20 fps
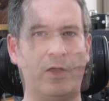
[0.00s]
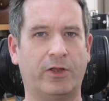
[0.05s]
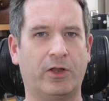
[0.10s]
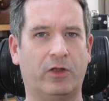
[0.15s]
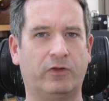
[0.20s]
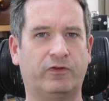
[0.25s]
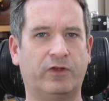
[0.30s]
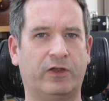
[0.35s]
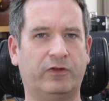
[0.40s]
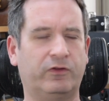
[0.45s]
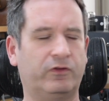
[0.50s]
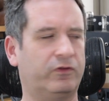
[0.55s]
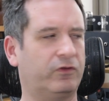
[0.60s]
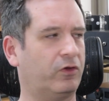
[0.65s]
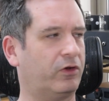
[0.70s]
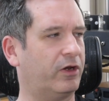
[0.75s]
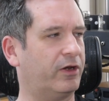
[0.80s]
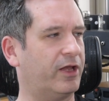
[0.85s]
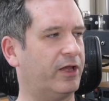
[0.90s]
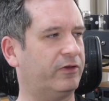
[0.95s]
Now I know Jason
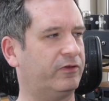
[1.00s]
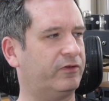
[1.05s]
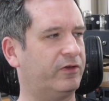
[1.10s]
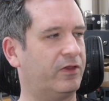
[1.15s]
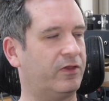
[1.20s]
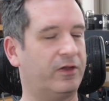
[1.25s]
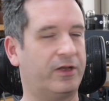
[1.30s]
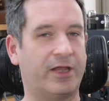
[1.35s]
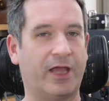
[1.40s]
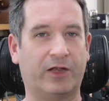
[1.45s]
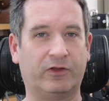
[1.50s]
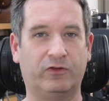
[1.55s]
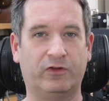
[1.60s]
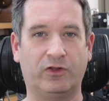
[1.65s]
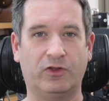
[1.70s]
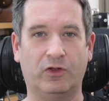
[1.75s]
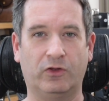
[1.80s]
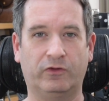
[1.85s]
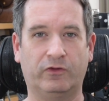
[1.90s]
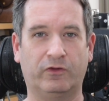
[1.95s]
Stoddard has said that he
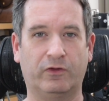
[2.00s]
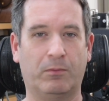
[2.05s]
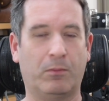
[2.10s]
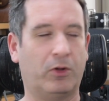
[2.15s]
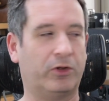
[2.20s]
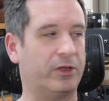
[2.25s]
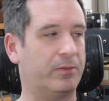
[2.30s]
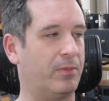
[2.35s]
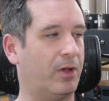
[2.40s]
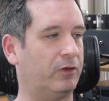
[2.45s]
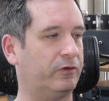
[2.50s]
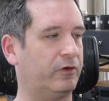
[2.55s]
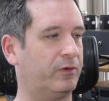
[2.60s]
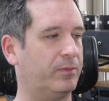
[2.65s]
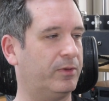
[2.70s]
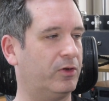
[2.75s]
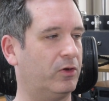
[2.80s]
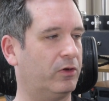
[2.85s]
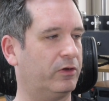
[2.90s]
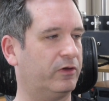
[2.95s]
actually uses a Modi
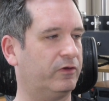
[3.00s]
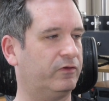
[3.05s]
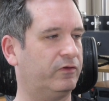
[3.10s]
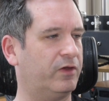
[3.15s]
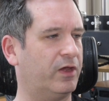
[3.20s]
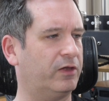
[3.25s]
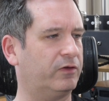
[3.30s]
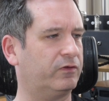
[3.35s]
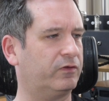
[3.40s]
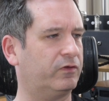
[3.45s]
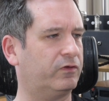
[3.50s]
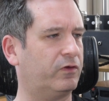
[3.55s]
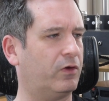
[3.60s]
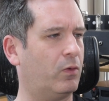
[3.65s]
Multibit on his desk,